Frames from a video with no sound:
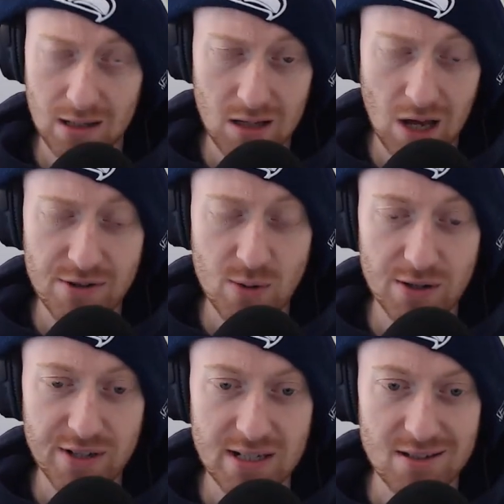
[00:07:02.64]
over
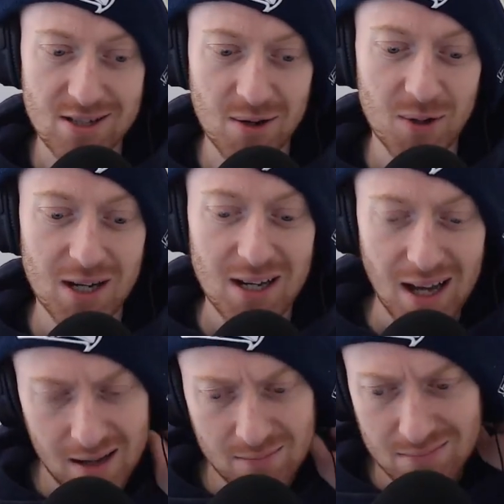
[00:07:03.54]
12 years. So
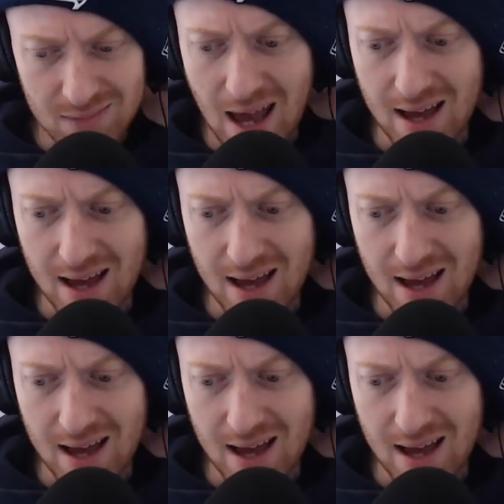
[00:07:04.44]
yeah,